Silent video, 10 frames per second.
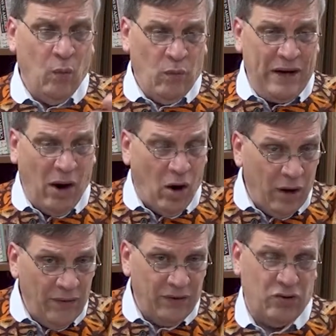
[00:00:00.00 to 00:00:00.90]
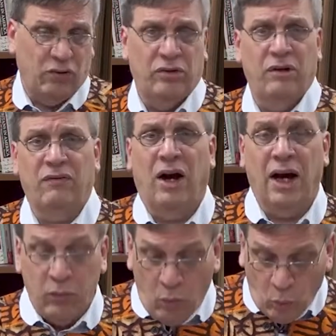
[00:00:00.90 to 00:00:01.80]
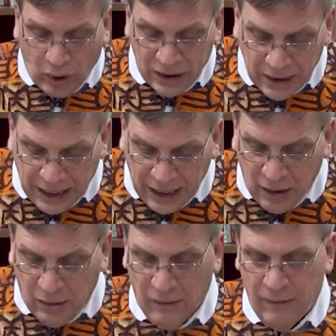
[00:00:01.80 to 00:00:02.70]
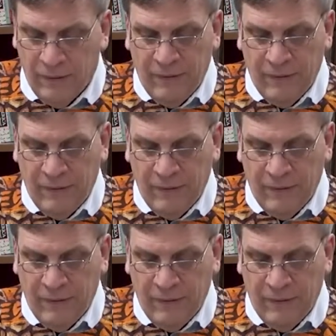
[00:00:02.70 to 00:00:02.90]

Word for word: We are the children of God. What now?